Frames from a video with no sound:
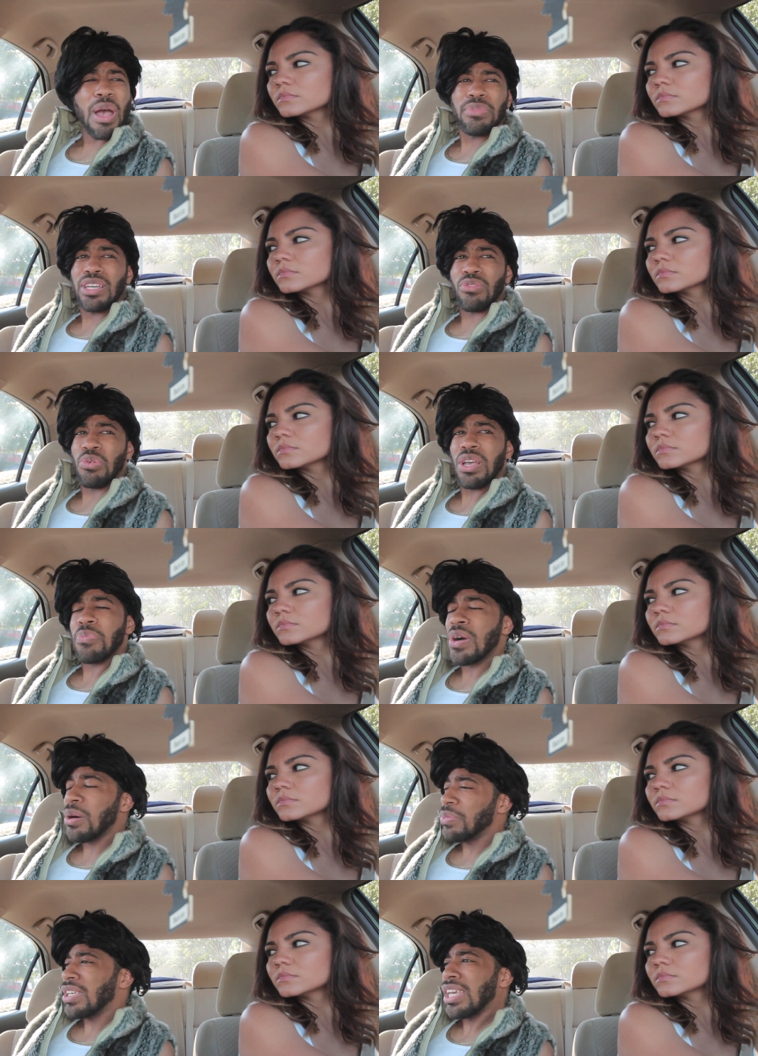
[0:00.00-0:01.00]
Speaker 1: Probably a quick
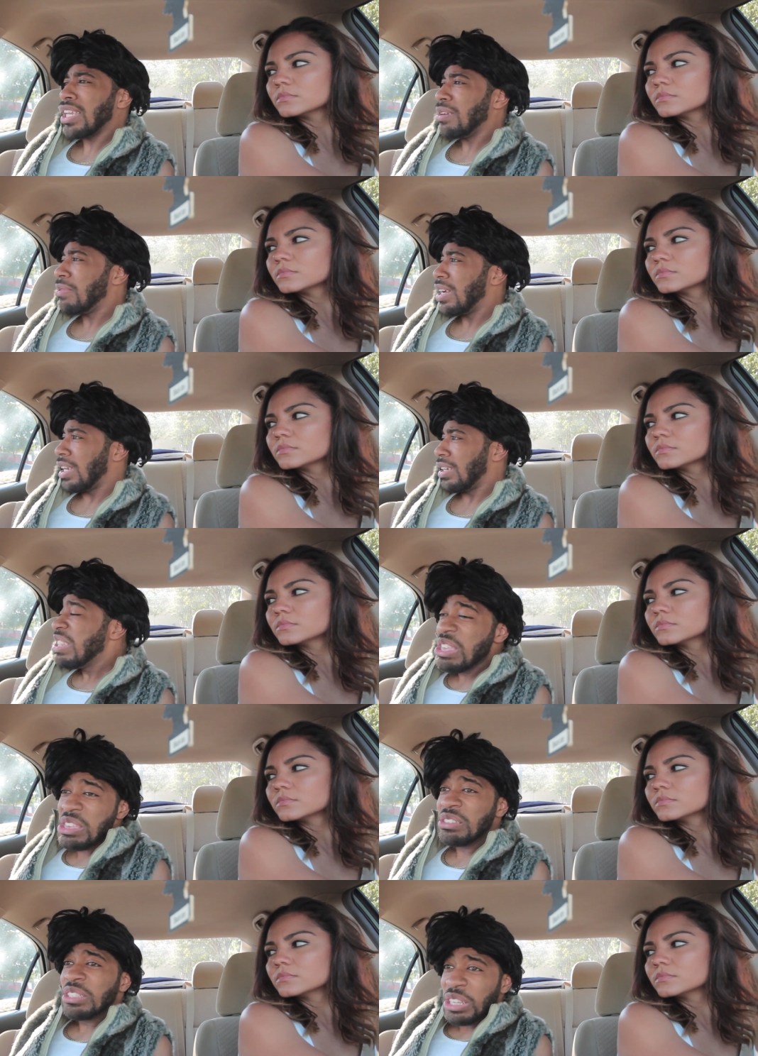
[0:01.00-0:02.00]
pumper anyway.
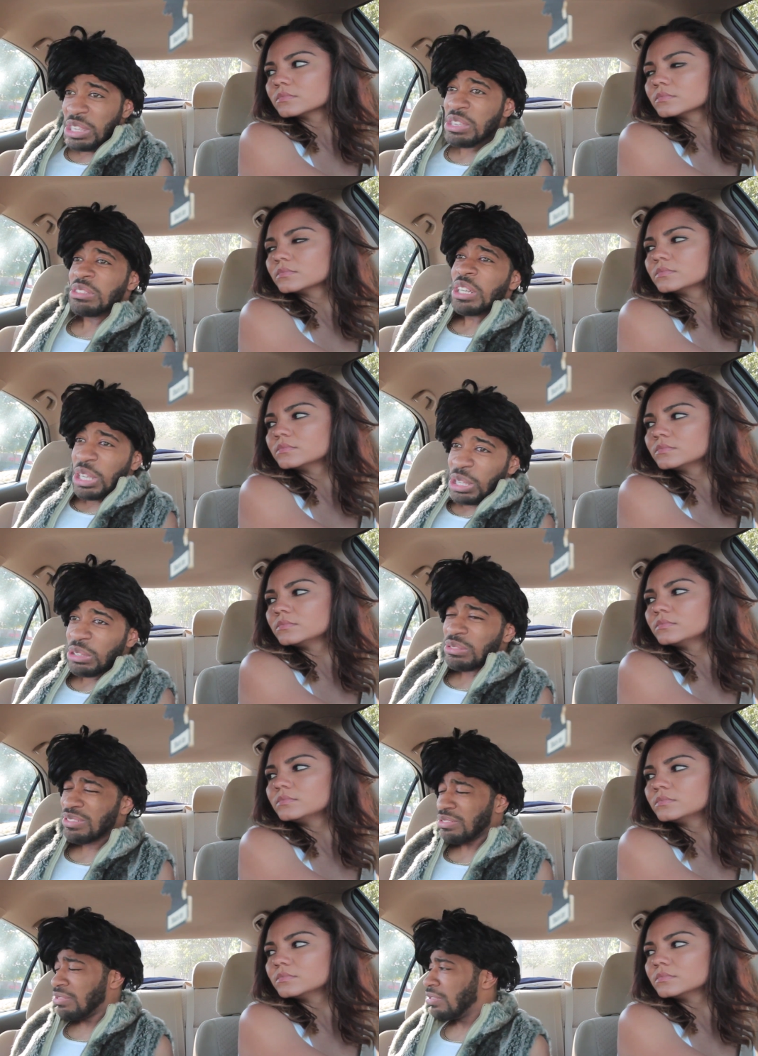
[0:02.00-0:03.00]

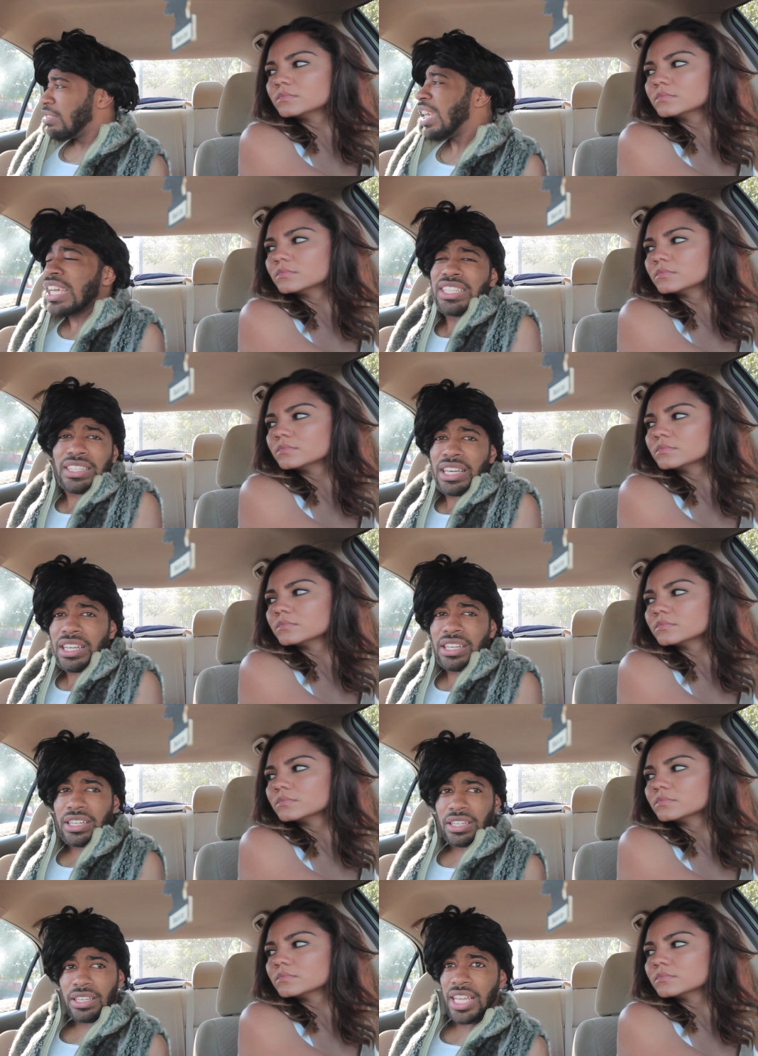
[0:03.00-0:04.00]
And he
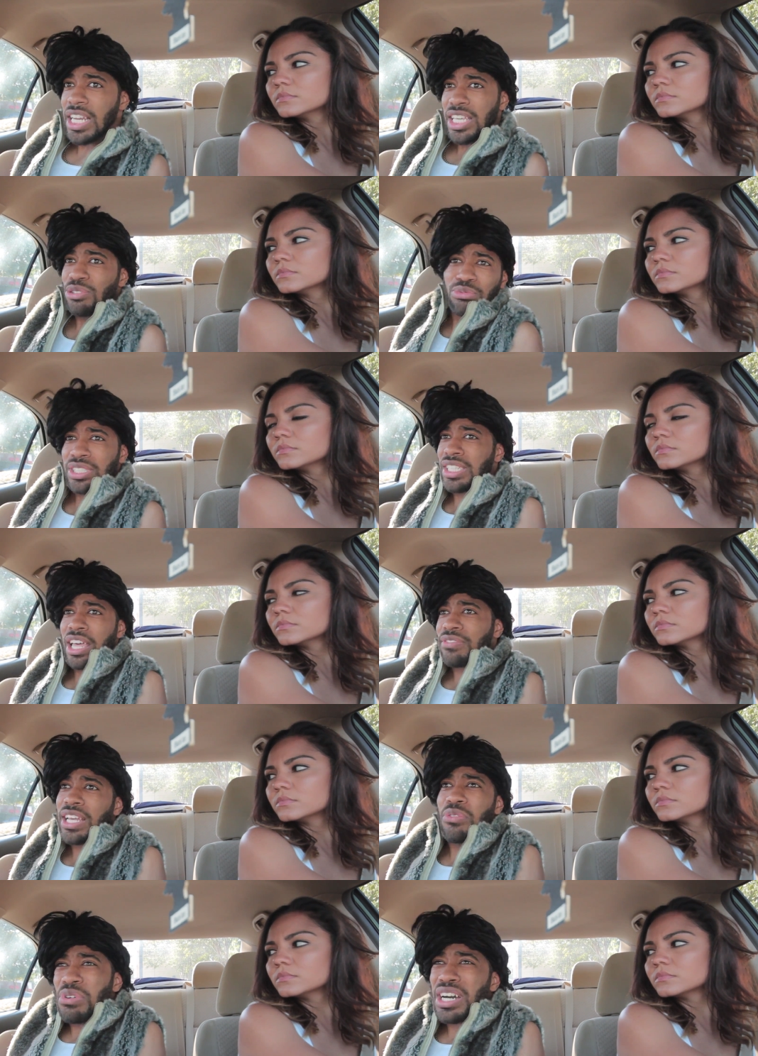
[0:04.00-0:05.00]
done. And then you just left
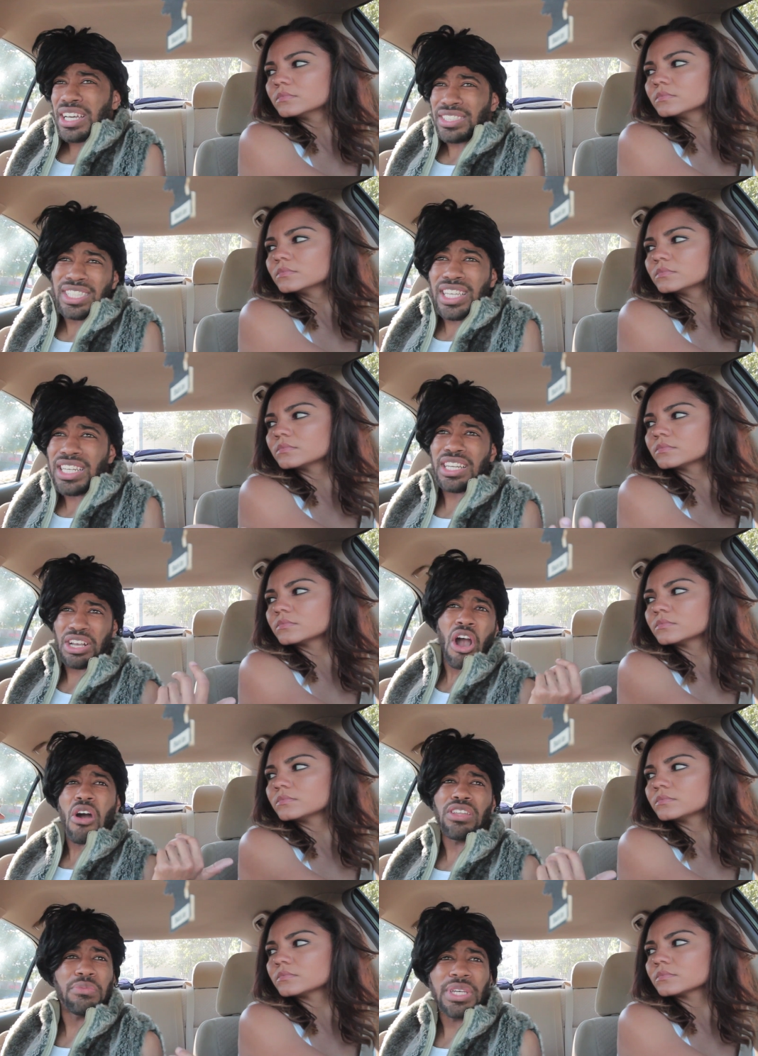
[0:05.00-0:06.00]
there what? Sitting,
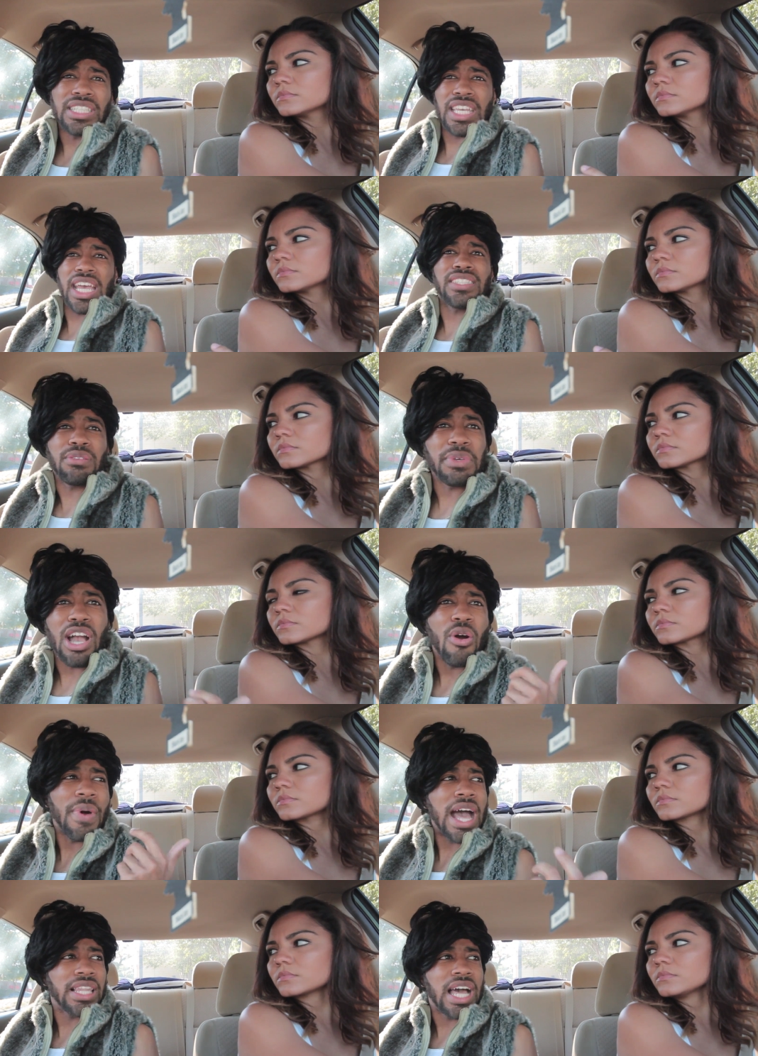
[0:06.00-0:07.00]
calling me, texting me
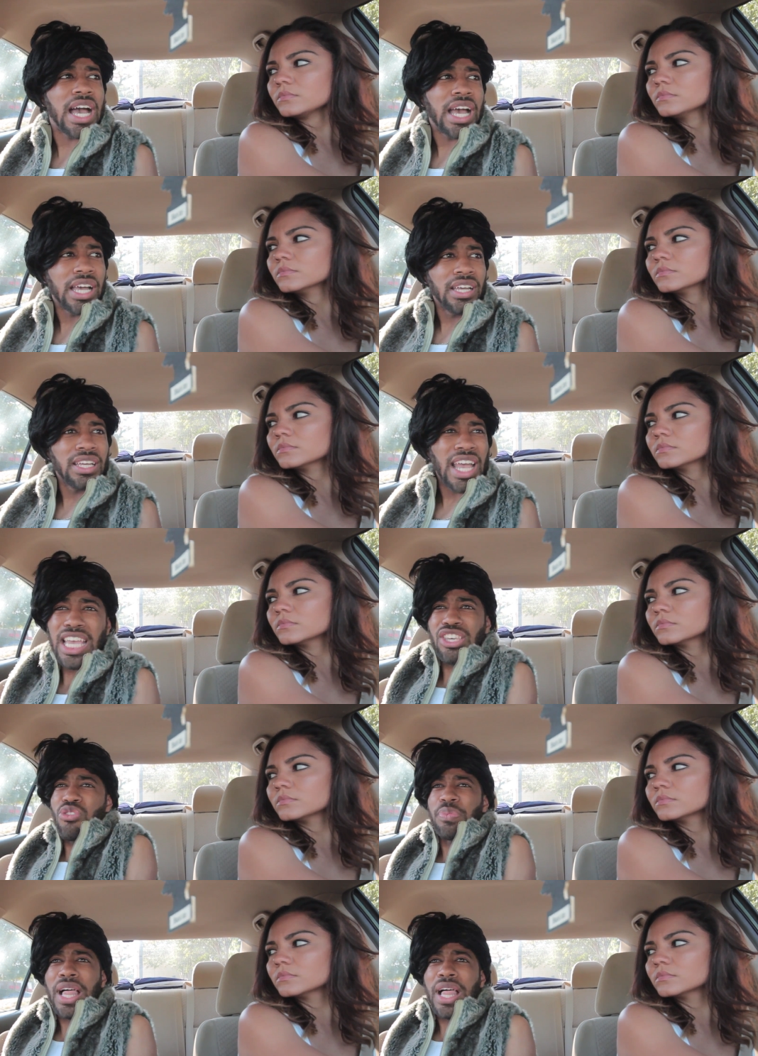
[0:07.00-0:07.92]
on my line. And you